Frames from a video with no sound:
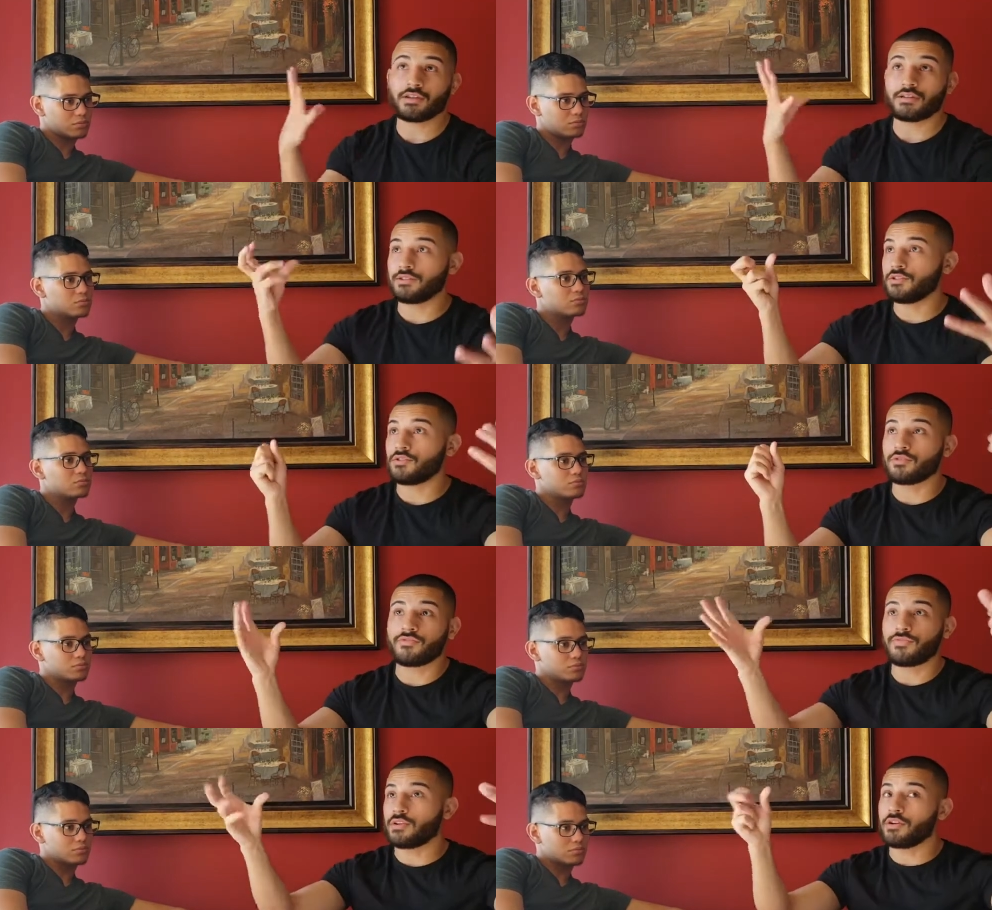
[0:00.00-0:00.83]
Speaker 1: you
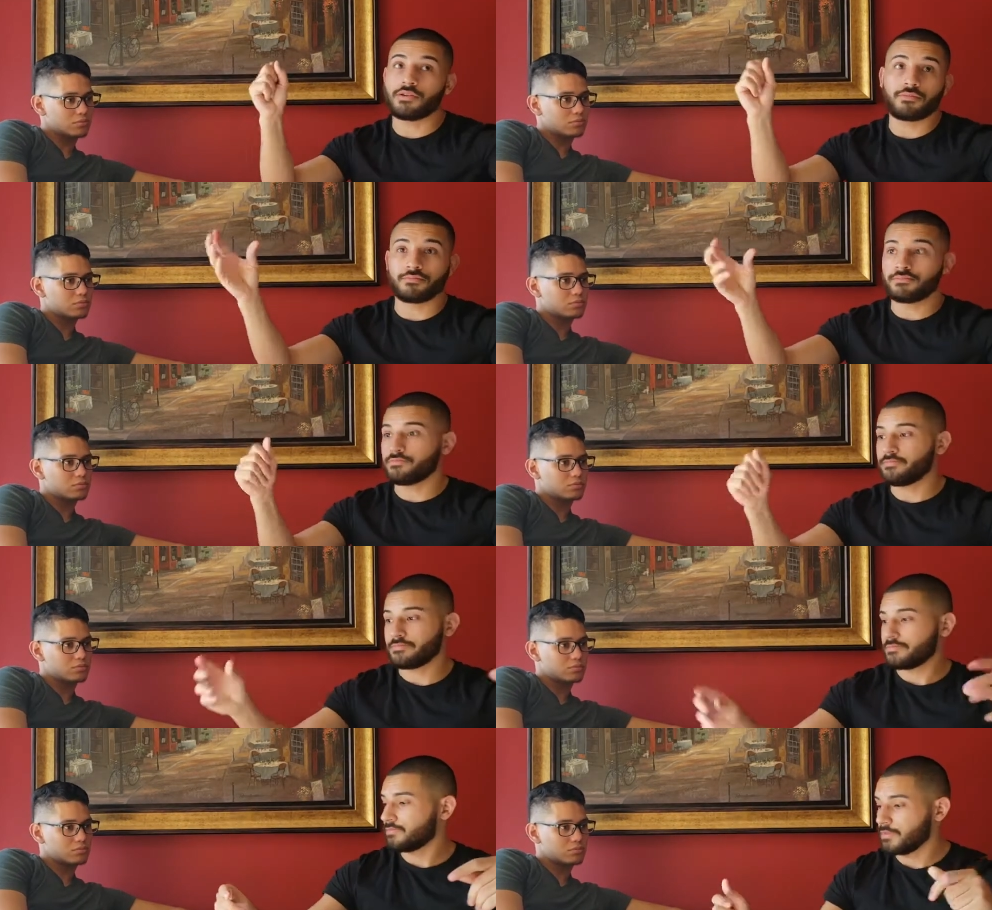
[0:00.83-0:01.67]
know, um,
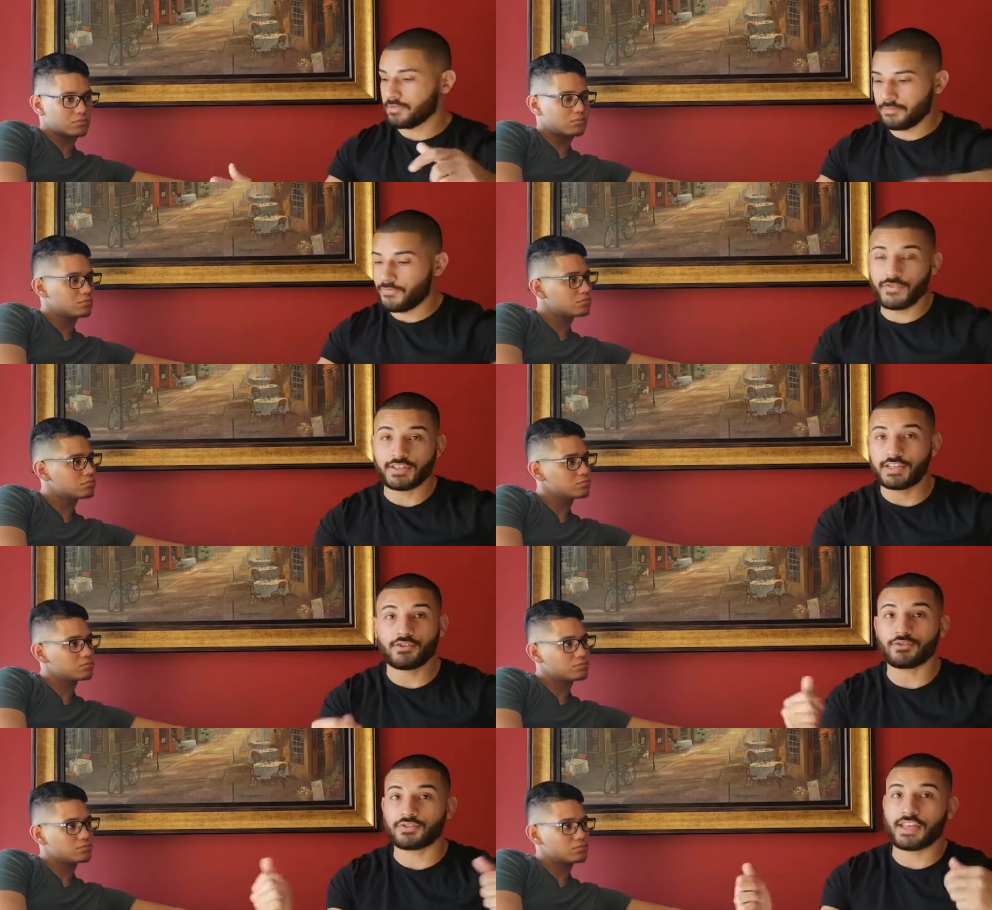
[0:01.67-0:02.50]

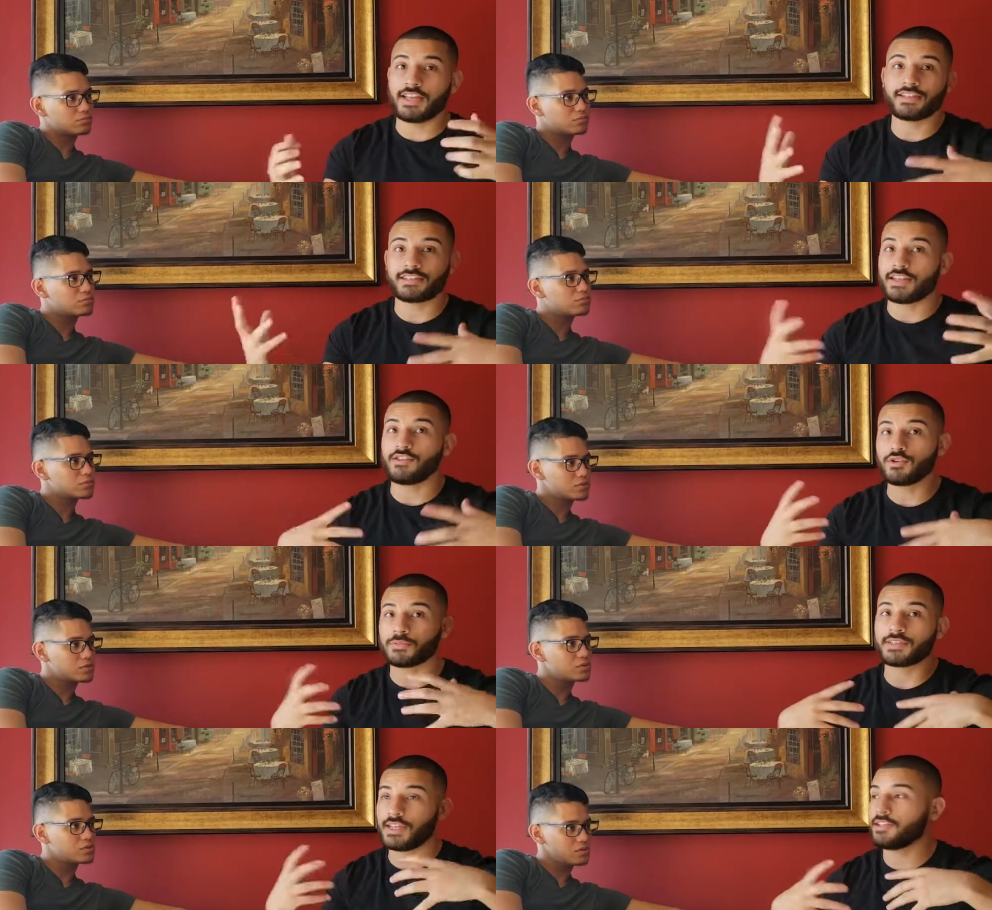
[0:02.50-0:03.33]
physical things that you
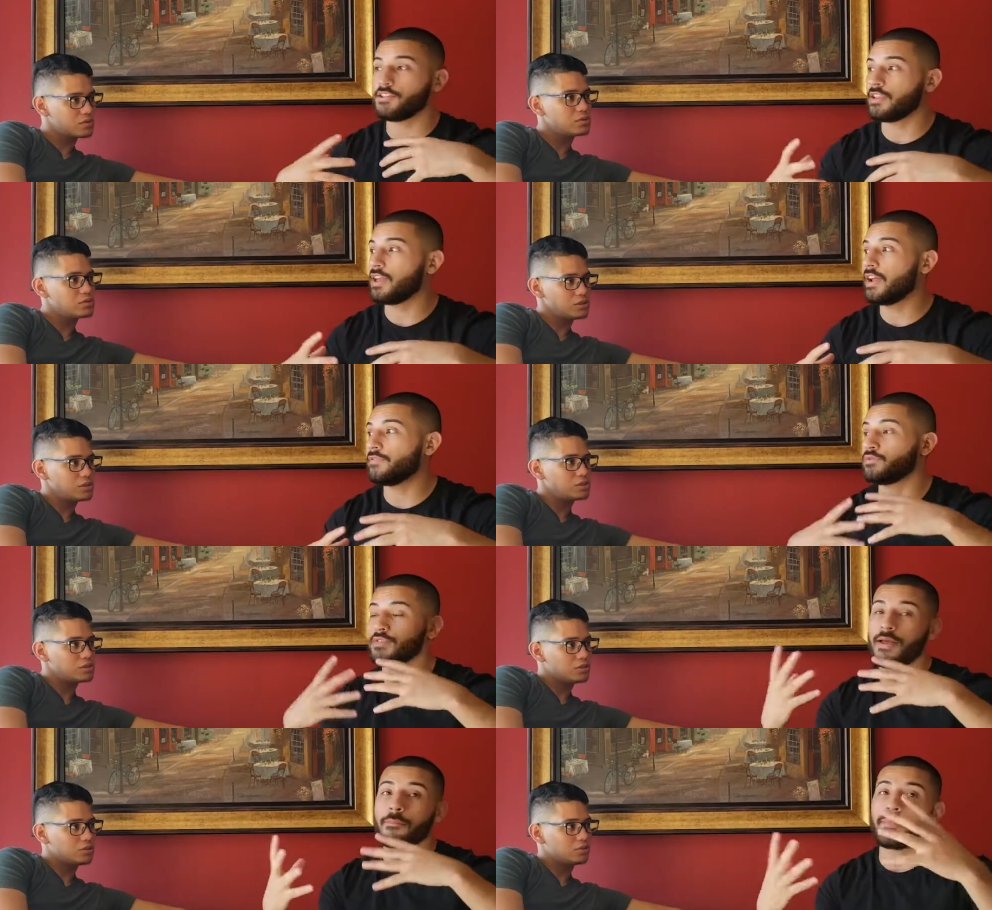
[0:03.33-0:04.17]
obtain in your life
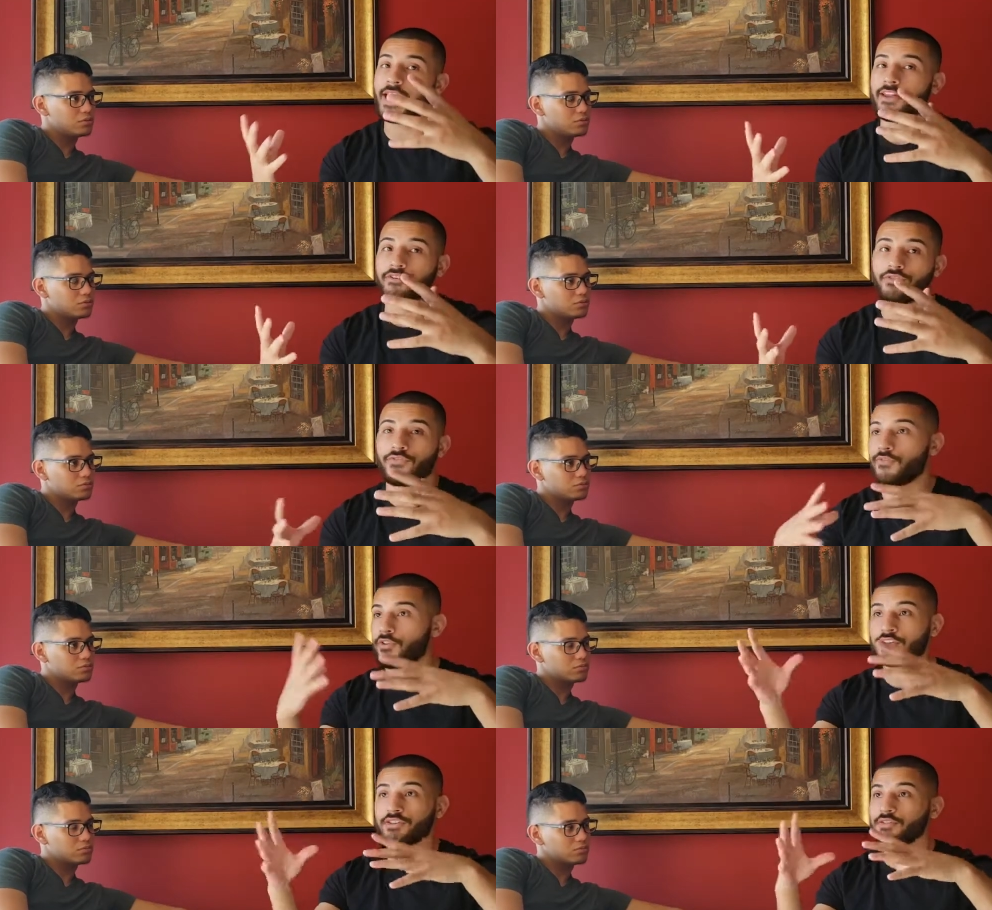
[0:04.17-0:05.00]
do not matter.
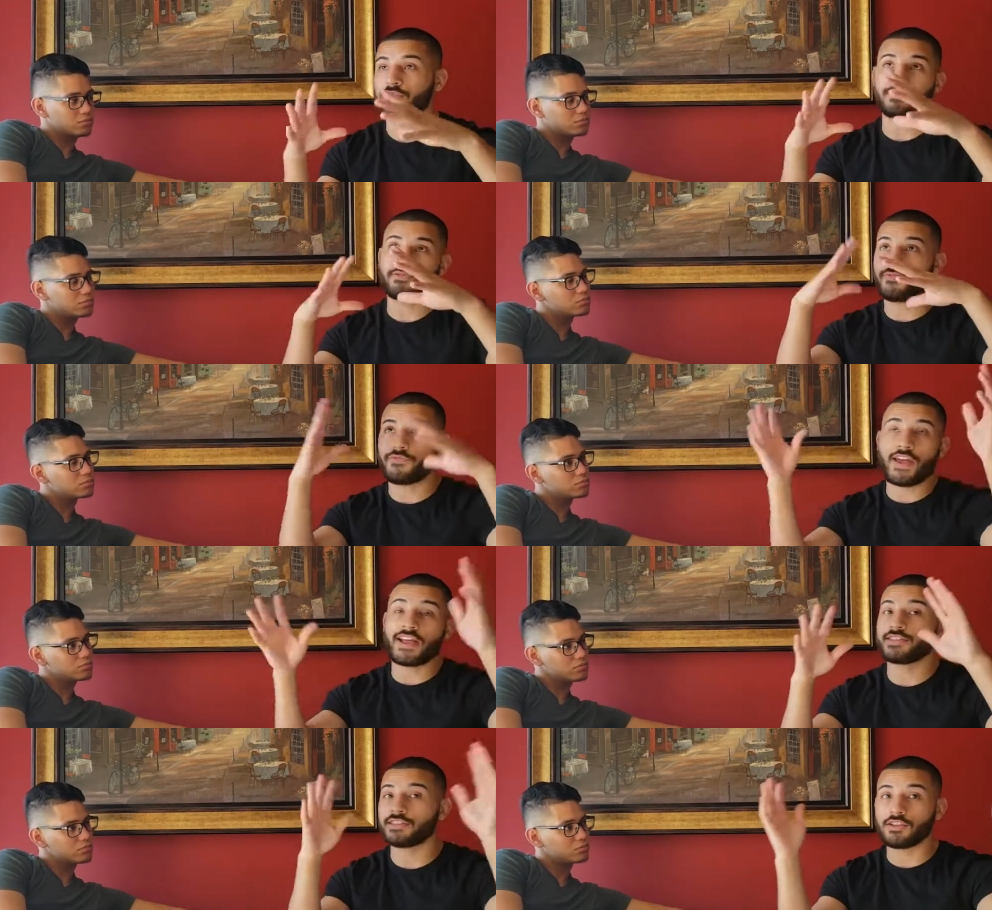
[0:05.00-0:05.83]
Uh,
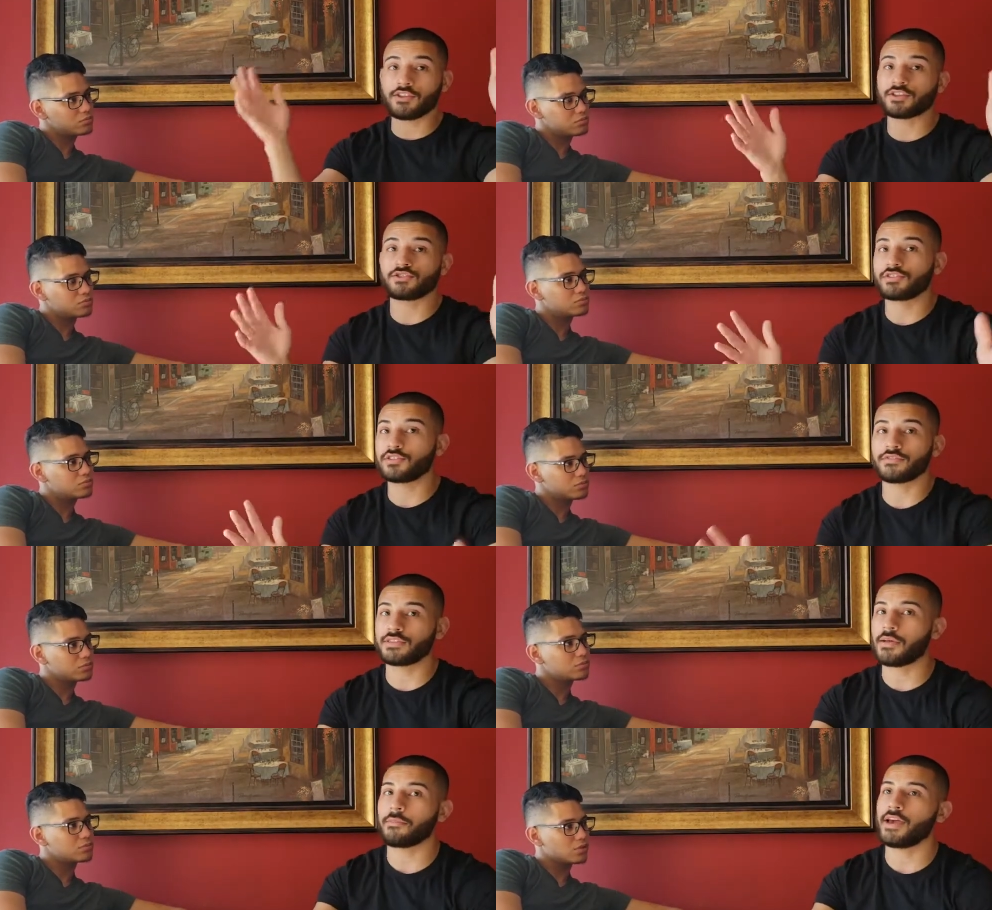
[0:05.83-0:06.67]
fancy luxury stuff
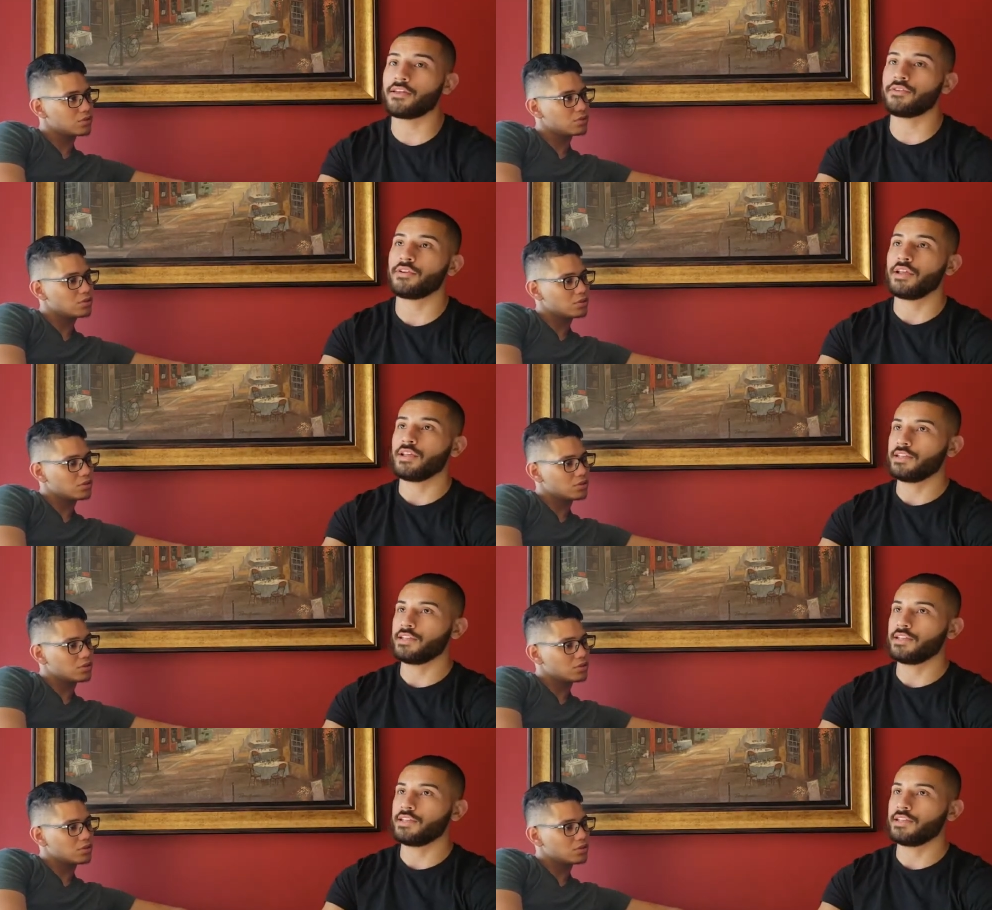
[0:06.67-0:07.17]
do not matter.